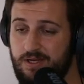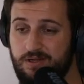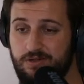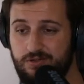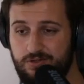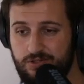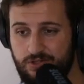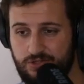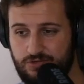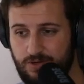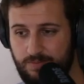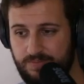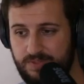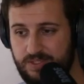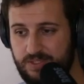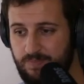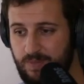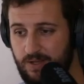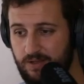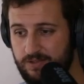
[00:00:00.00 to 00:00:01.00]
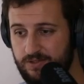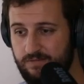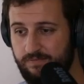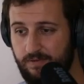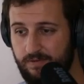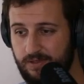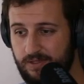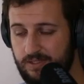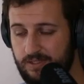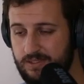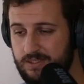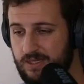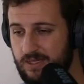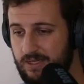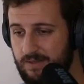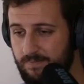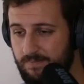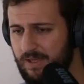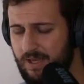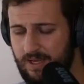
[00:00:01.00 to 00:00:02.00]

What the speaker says: can disrupt spells very easily,